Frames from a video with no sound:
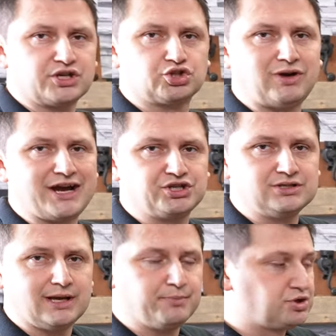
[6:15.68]
extraction
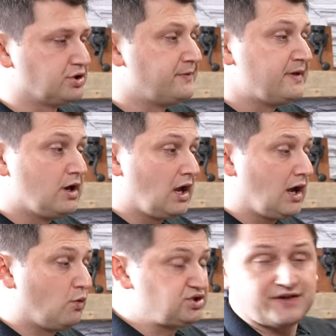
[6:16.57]
temperature, uh,
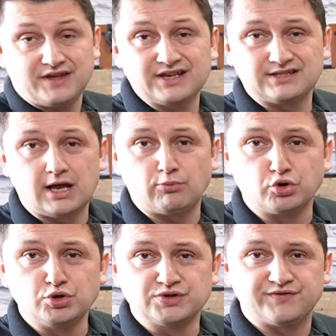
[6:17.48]
which I think is a lot
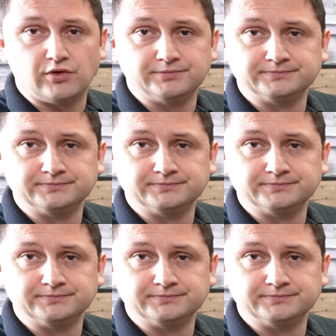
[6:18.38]
more useful.